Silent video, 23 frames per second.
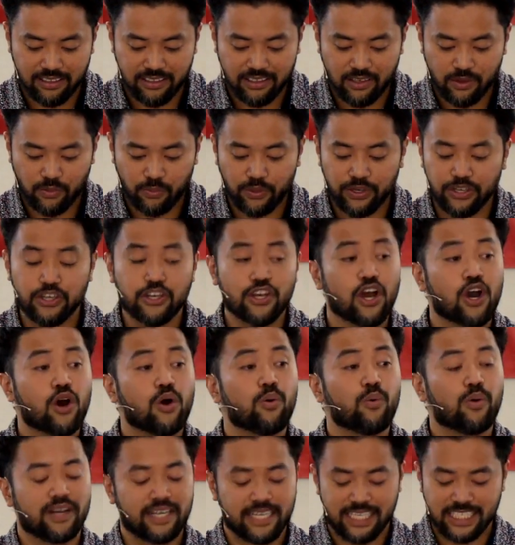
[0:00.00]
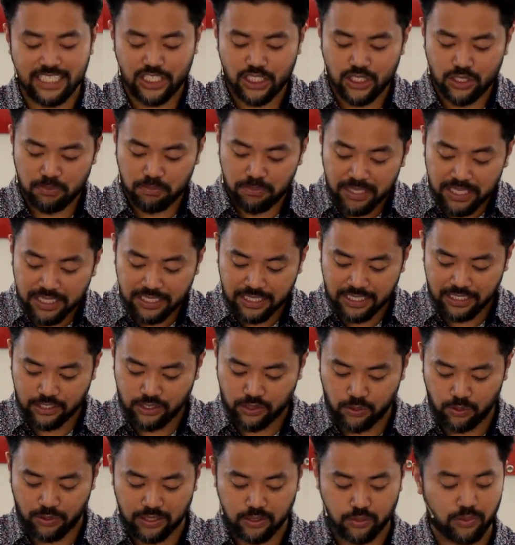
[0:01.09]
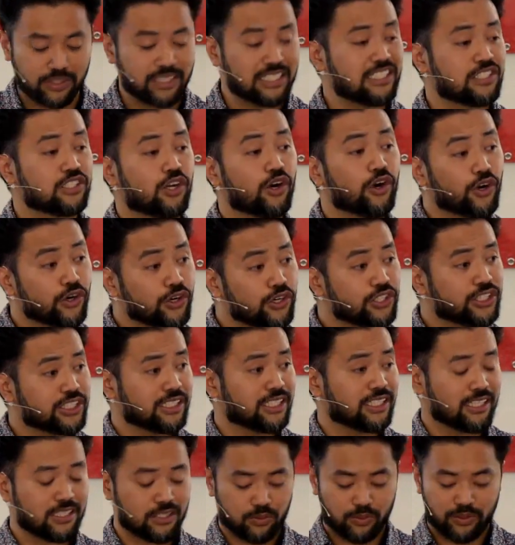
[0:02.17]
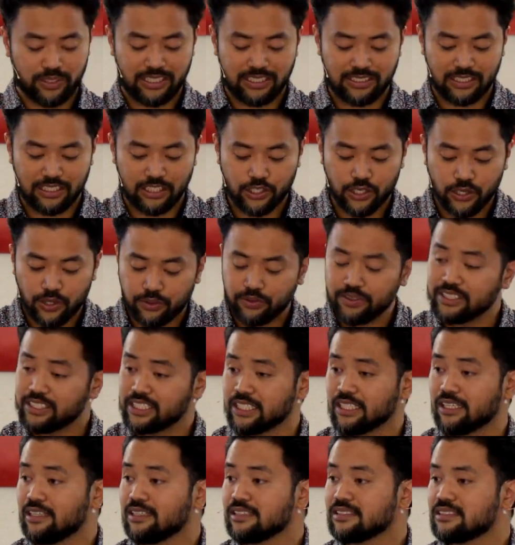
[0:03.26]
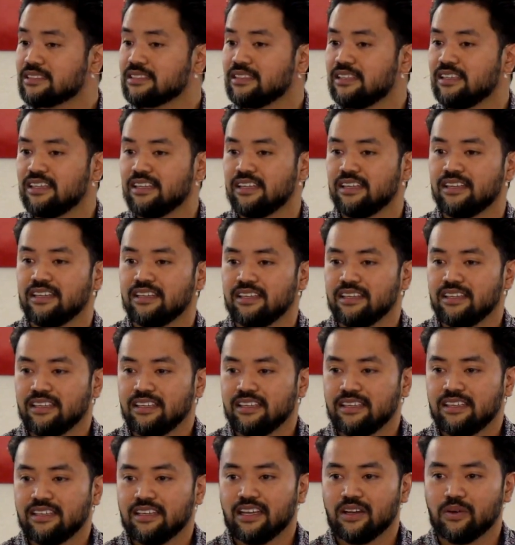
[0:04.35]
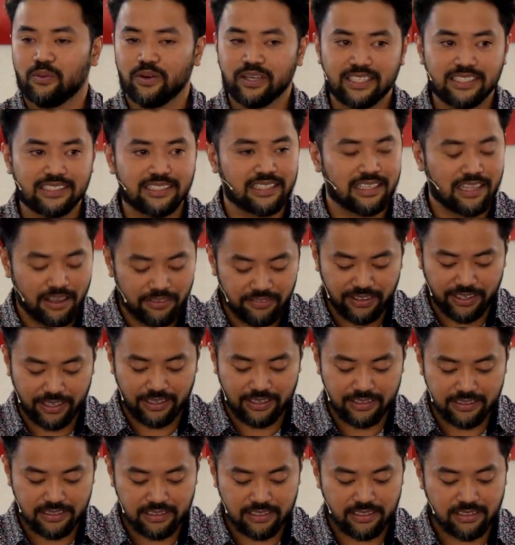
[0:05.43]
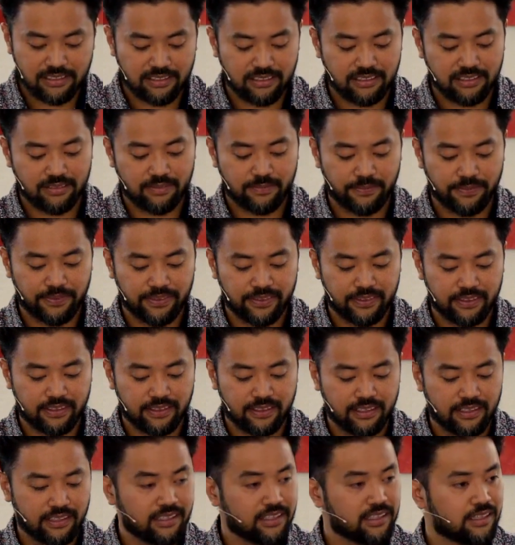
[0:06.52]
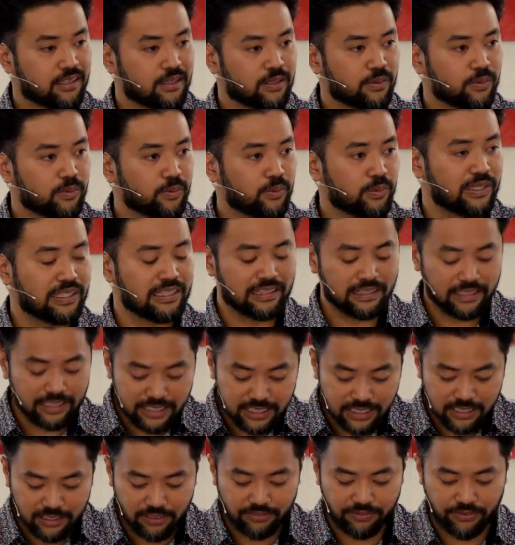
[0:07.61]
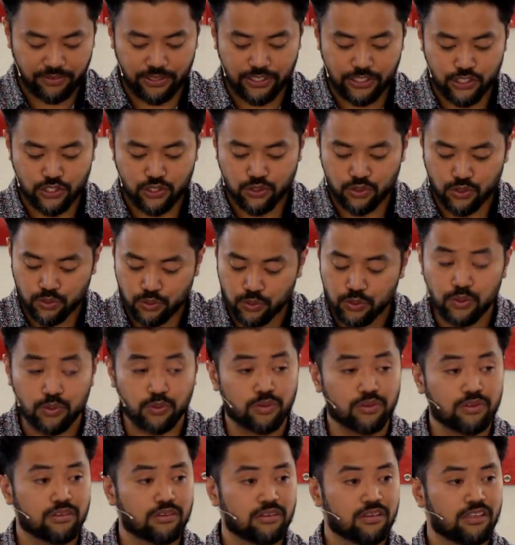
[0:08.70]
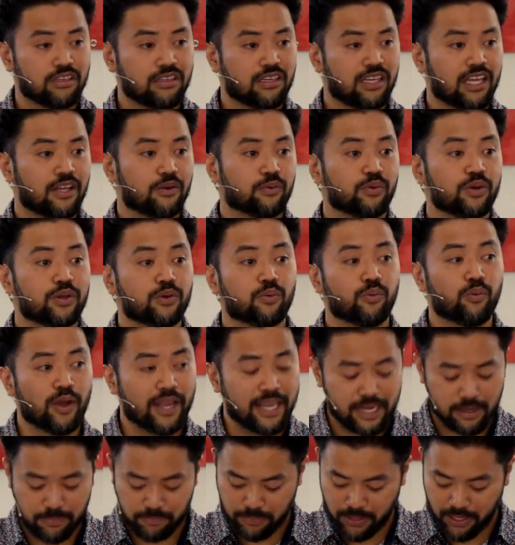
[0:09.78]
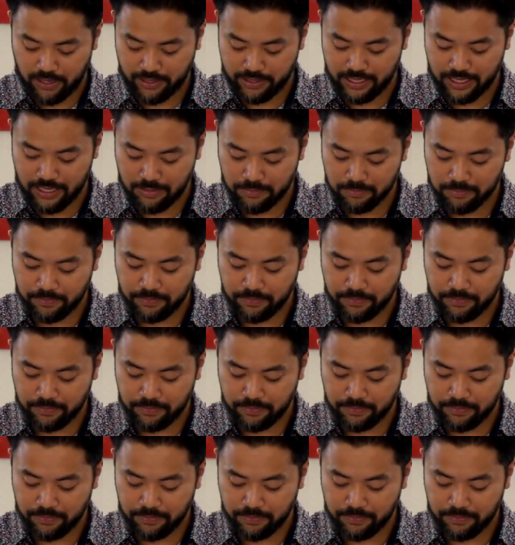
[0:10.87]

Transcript: We know when He's speaking to us, when He's urging us, when He's encouraging us, and when He's loving us. We listen for his truth and we wait upon him.